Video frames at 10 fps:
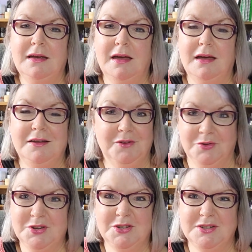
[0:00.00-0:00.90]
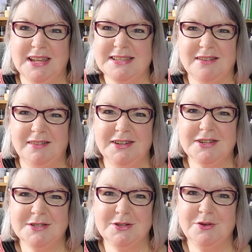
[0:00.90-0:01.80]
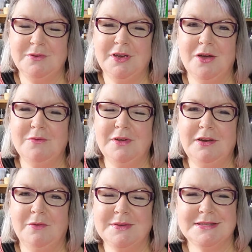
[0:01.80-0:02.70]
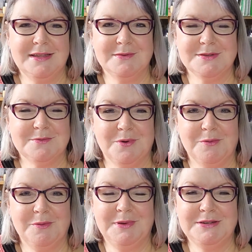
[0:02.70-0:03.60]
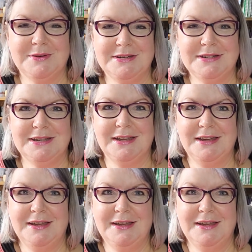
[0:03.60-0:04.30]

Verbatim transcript: uh, not necessarily just to do with COVID. Obviously, that was the problem in 2020